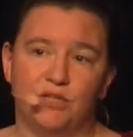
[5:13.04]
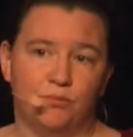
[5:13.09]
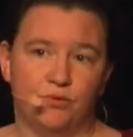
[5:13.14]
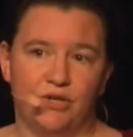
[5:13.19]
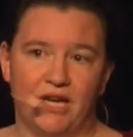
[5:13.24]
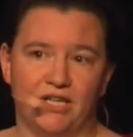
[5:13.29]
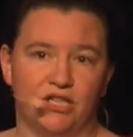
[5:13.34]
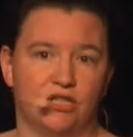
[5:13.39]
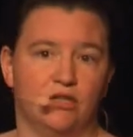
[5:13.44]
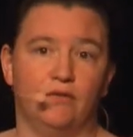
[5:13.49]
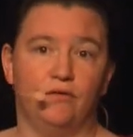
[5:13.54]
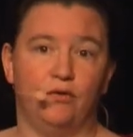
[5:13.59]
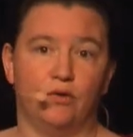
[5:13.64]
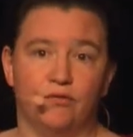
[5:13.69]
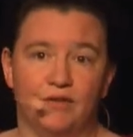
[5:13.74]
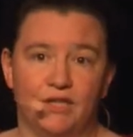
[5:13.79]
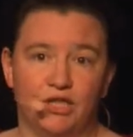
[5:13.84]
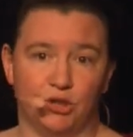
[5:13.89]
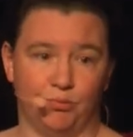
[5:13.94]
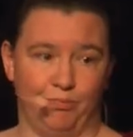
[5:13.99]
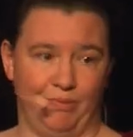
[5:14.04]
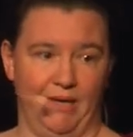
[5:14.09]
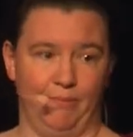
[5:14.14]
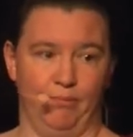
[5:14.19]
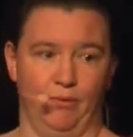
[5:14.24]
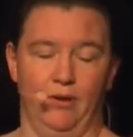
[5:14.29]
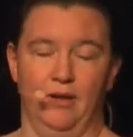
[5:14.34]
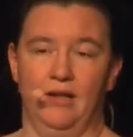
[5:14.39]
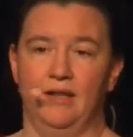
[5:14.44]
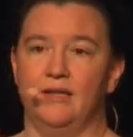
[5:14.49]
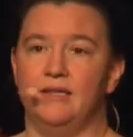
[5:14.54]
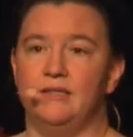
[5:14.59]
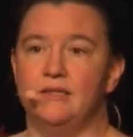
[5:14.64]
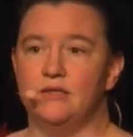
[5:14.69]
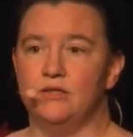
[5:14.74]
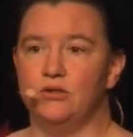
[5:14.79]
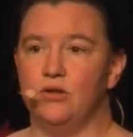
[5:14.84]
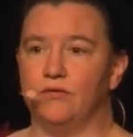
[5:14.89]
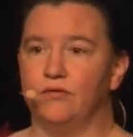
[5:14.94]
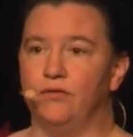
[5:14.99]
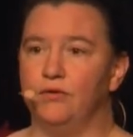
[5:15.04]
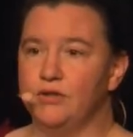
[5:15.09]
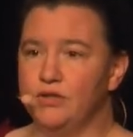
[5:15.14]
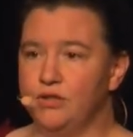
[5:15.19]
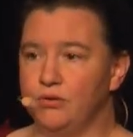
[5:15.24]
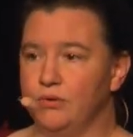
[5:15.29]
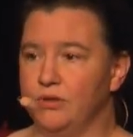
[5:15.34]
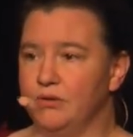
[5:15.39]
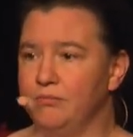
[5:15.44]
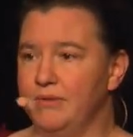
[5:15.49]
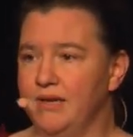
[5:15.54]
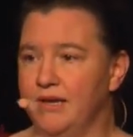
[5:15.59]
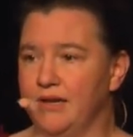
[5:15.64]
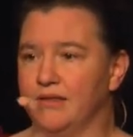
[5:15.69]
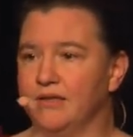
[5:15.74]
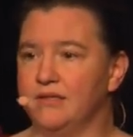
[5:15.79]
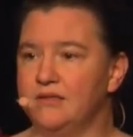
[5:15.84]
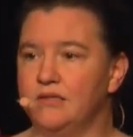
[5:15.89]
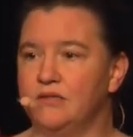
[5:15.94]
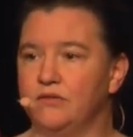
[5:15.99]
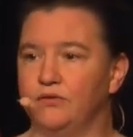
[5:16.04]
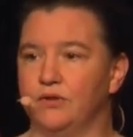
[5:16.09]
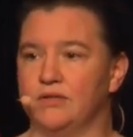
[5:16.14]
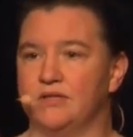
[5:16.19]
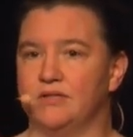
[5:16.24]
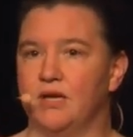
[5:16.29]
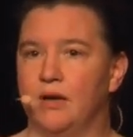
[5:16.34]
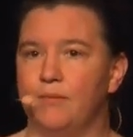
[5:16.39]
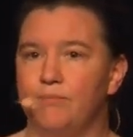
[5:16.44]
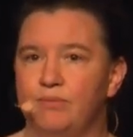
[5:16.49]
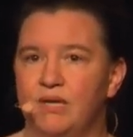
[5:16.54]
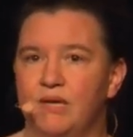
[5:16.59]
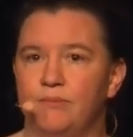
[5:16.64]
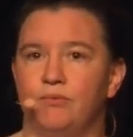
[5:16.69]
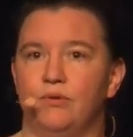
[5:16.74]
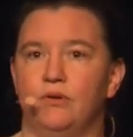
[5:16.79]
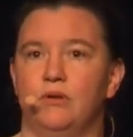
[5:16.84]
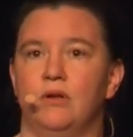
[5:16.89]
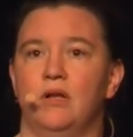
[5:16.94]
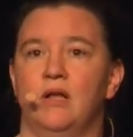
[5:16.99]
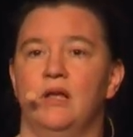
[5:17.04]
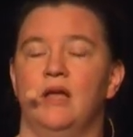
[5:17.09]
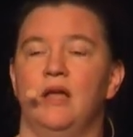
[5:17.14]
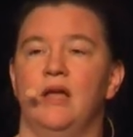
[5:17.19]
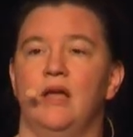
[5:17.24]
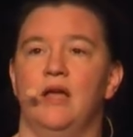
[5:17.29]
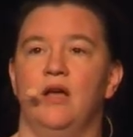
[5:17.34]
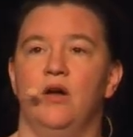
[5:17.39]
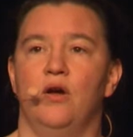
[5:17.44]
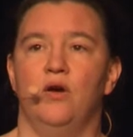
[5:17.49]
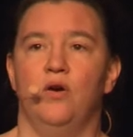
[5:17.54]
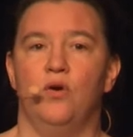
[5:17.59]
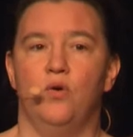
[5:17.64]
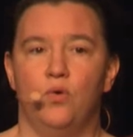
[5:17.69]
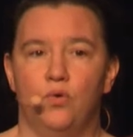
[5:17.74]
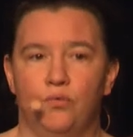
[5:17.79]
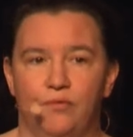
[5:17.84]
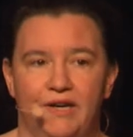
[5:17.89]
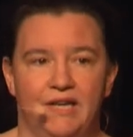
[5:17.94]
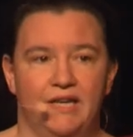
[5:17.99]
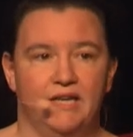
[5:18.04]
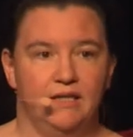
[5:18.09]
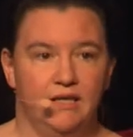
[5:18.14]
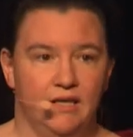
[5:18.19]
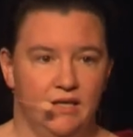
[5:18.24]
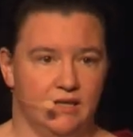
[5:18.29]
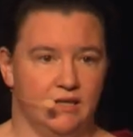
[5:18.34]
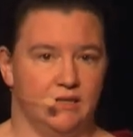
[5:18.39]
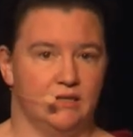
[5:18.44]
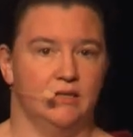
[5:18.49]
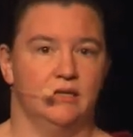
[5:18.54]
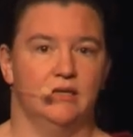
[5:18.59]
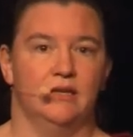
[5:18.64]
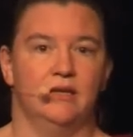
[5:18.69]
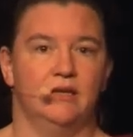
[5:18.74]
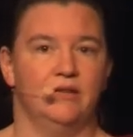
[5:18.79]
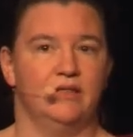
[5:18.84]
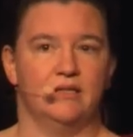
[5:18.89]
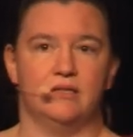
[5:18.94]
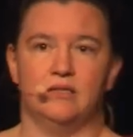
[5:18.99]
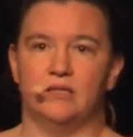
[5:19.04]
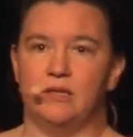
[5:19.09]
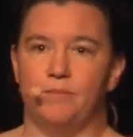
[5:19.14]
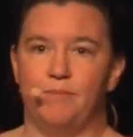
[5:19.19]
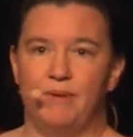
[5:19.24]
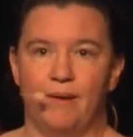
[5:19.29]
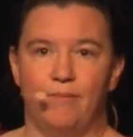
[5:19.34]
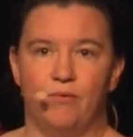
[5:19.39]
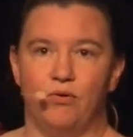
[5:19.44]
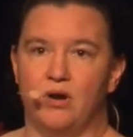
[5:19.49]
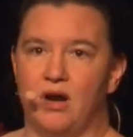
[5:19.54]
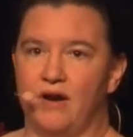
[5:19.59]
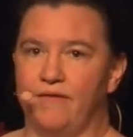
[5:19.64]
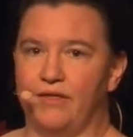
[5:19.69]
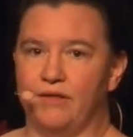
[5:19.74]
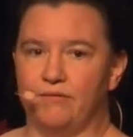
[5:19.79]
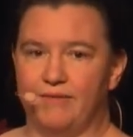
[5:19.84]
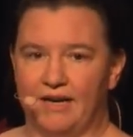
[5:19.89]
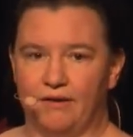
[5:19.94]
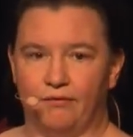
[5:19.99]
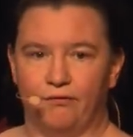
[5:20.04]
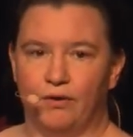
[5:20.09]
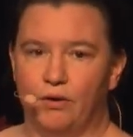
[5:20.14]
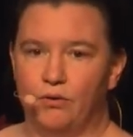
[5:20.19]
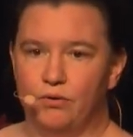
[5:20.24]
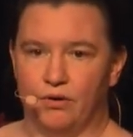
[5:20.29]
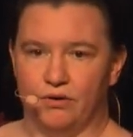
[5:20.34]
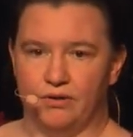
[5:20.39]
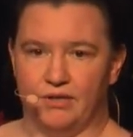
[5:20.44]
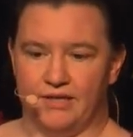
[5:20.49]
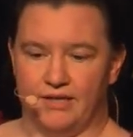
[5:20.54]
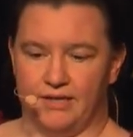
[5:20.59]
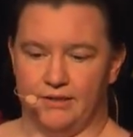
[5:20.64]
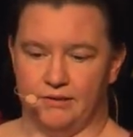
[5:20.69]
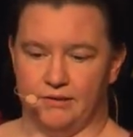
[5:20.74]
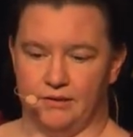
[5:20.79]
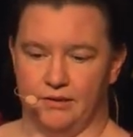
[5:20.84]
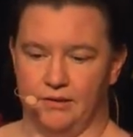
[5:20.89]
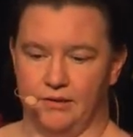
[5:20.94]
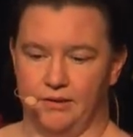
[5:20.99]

protection for rich people. This is not for you and me. This is for some people who really need it. This is the people who have the red phone on your desk.